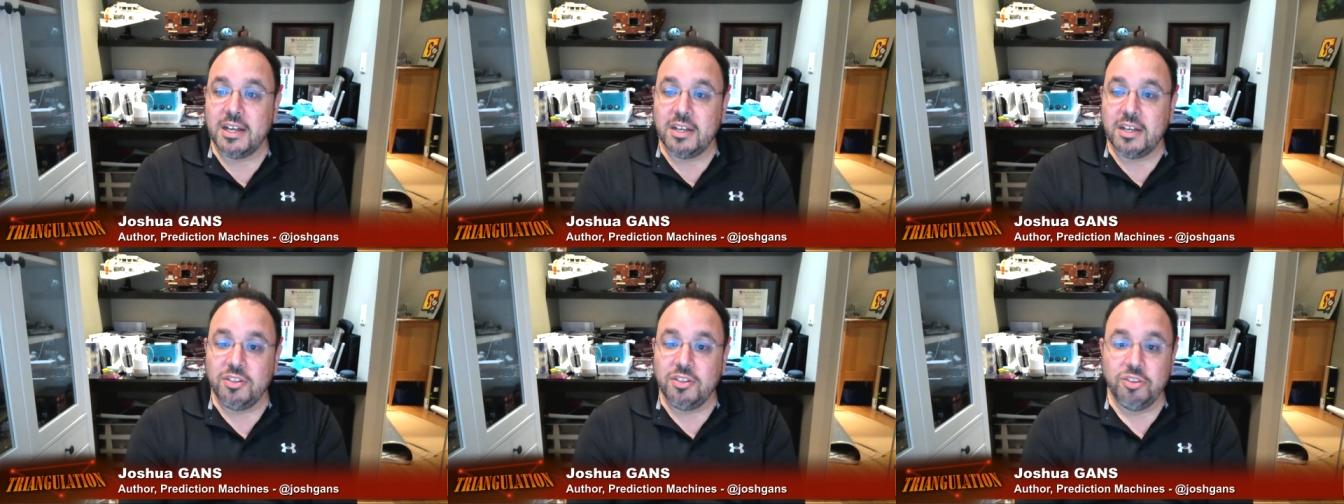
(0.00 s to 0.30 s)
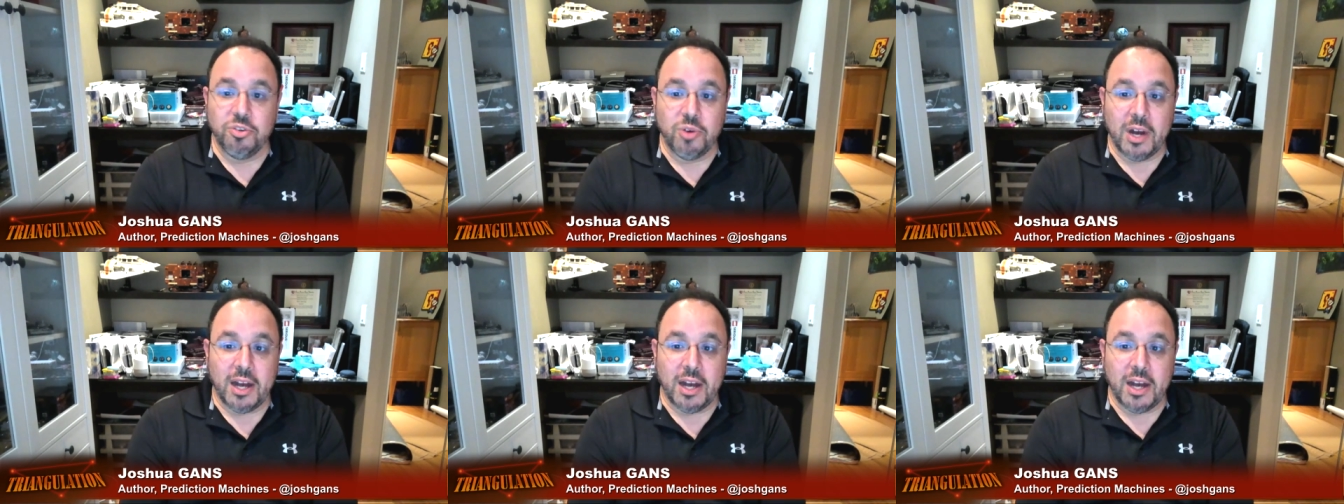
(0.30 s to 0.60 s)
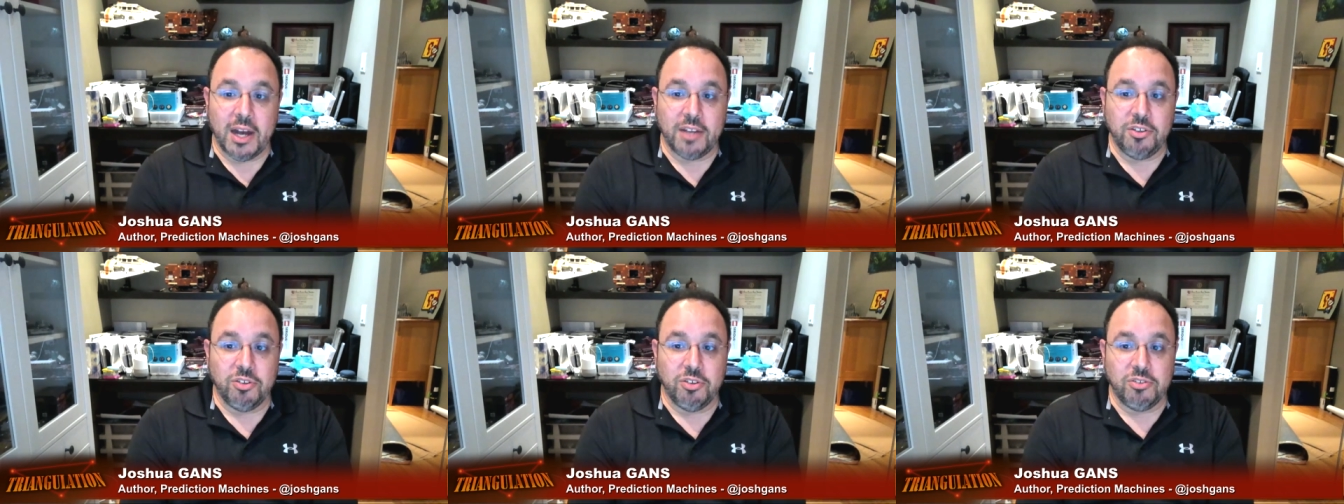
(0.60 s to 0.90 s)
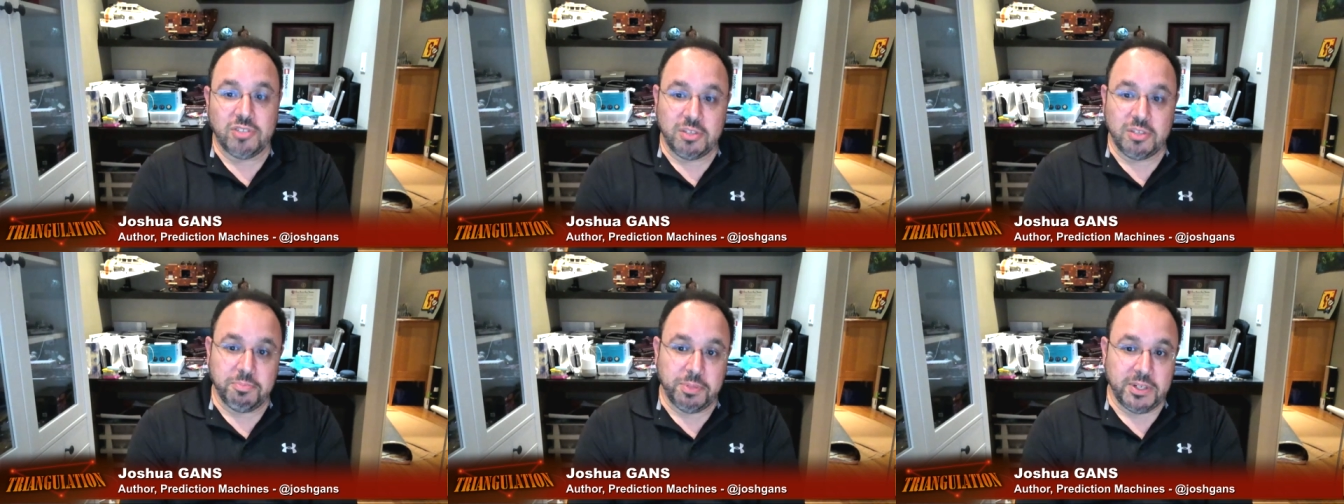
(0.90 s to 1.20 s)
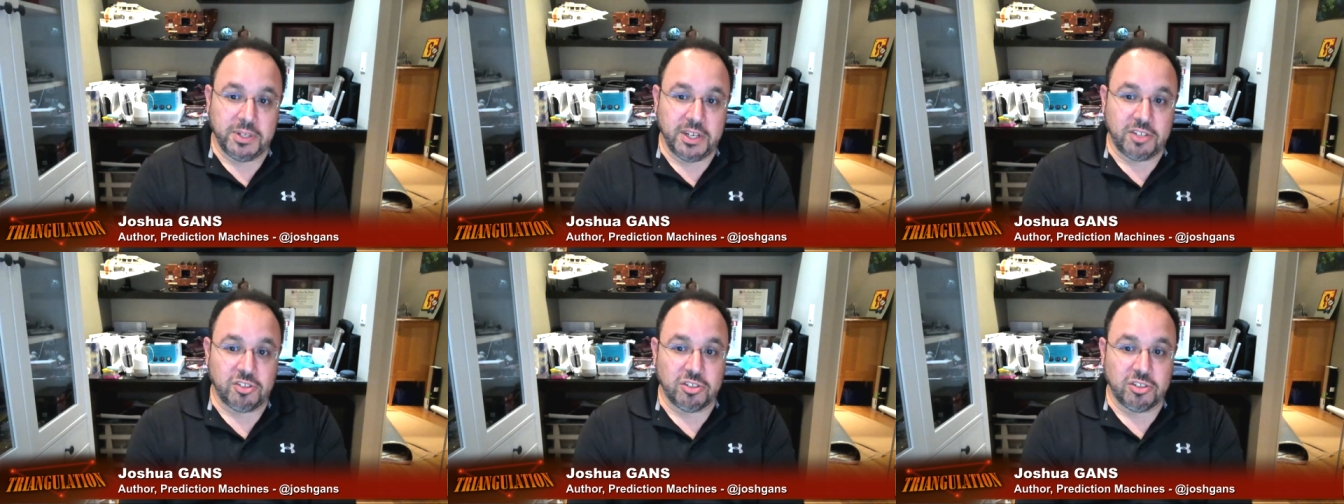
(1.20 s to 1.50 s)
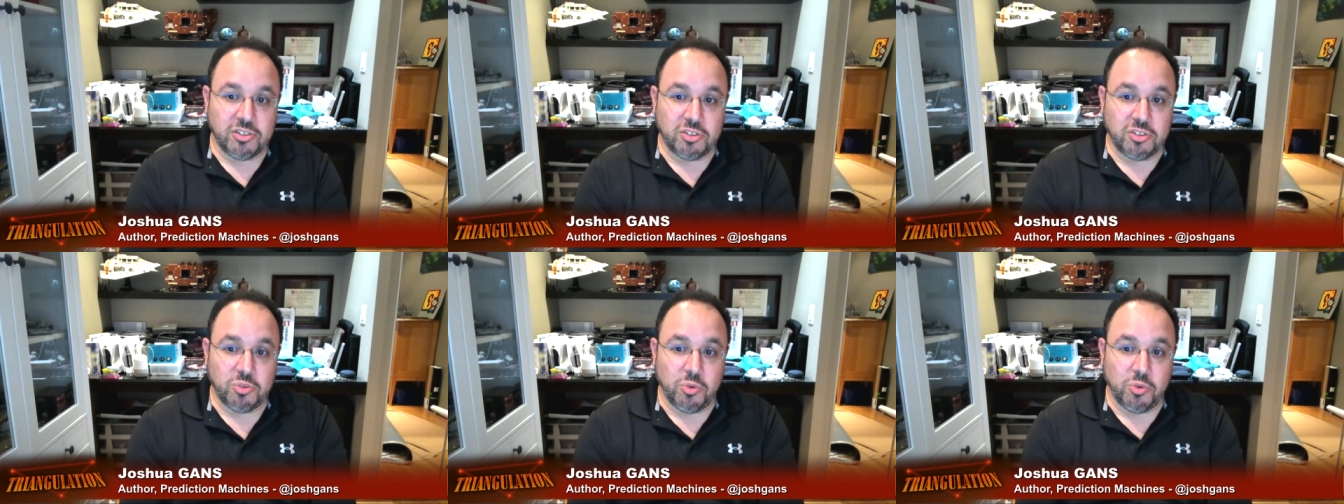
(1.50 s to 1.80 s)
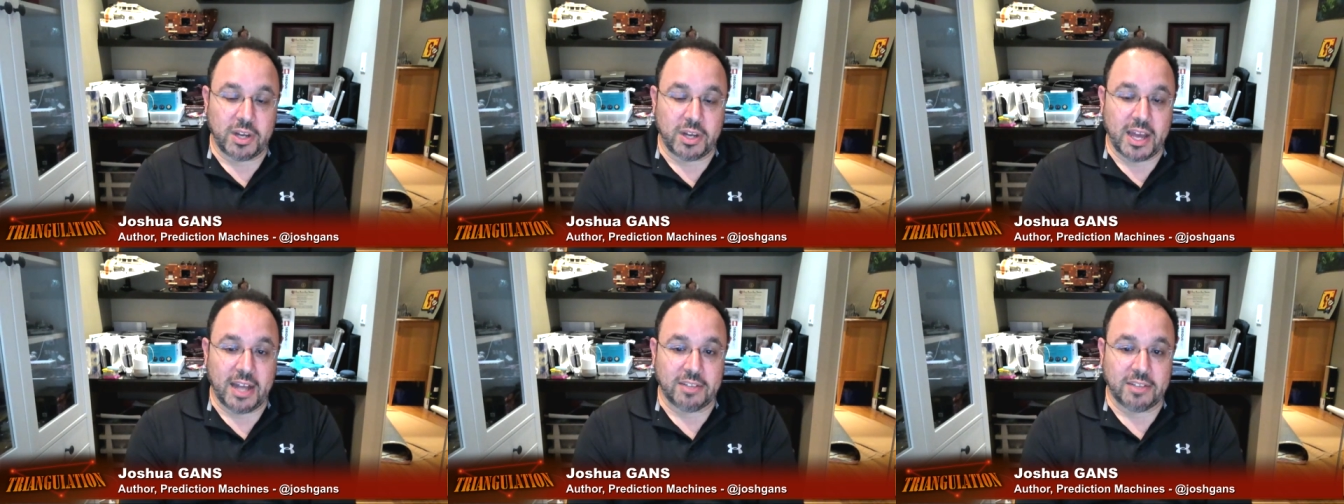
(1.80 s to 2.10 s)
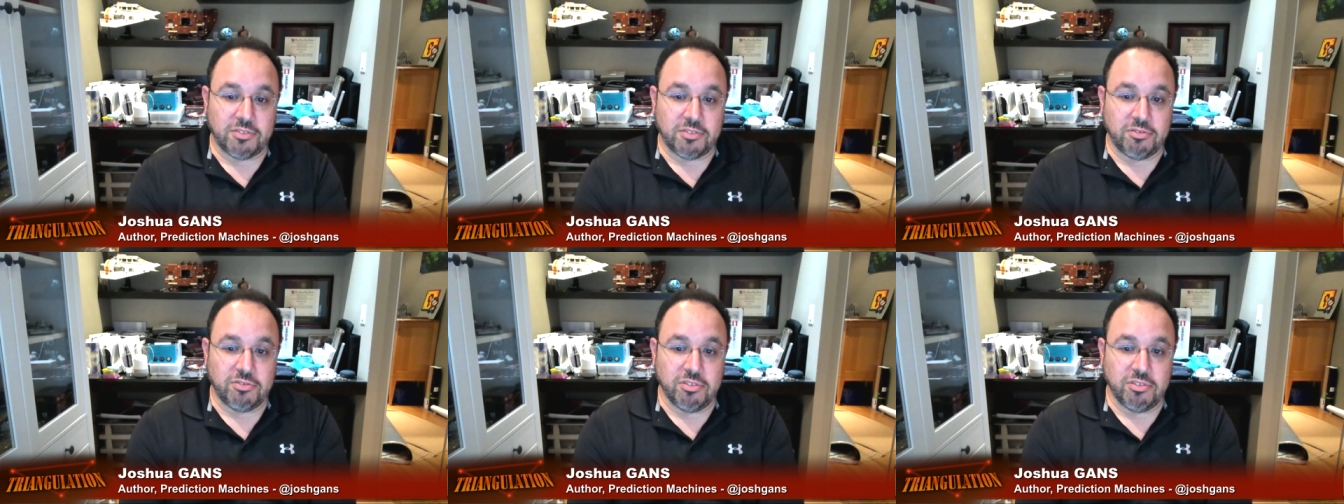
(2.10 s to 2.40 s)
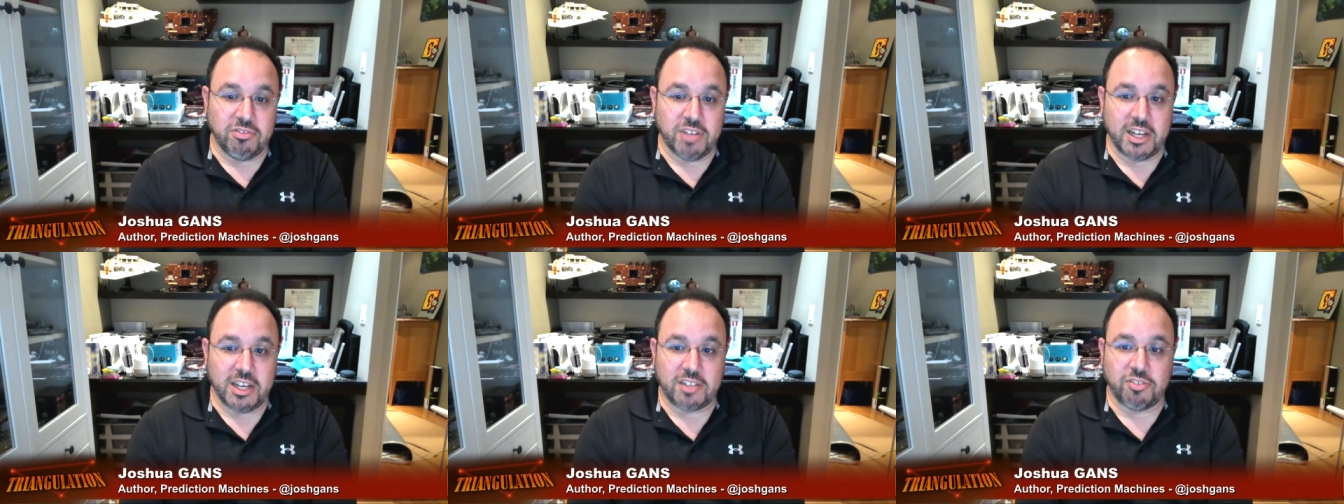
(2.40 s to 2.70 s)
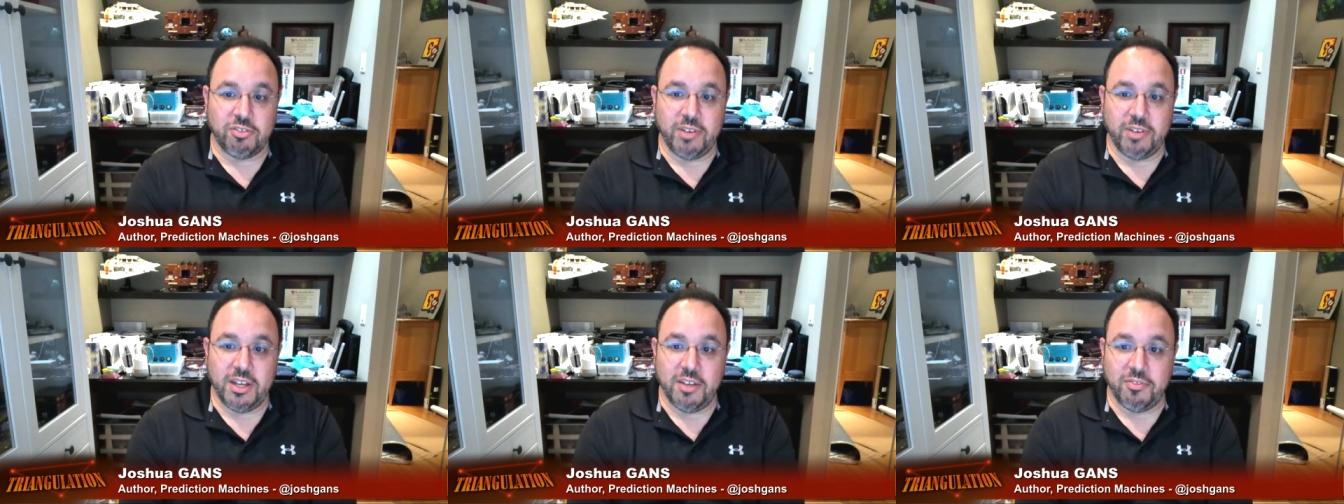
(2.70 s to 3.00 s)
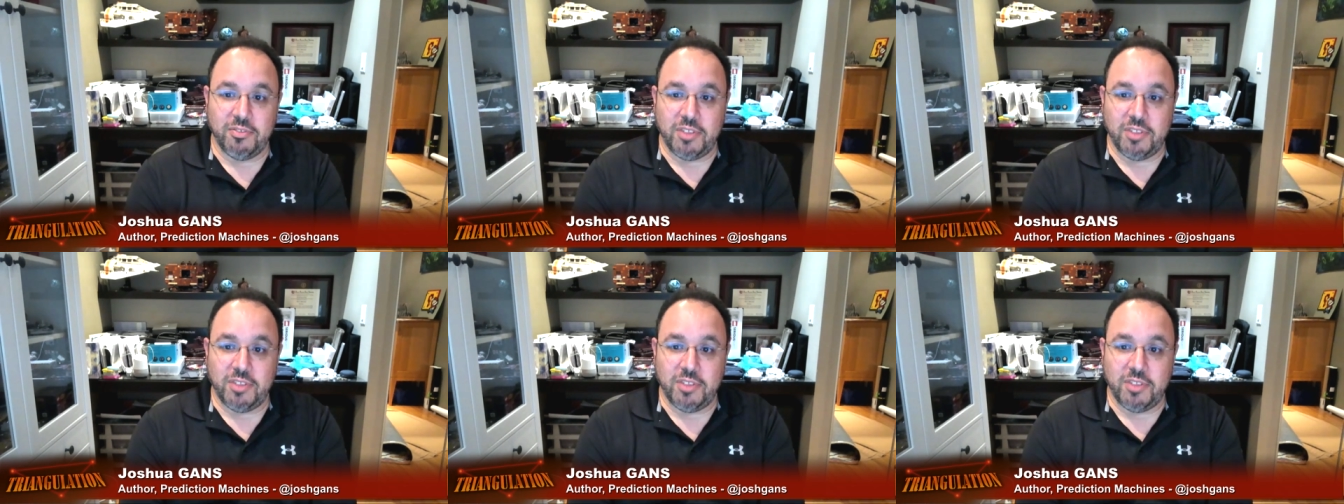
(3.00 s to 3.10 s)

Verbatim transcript: you are using prediction to work out the trajectory of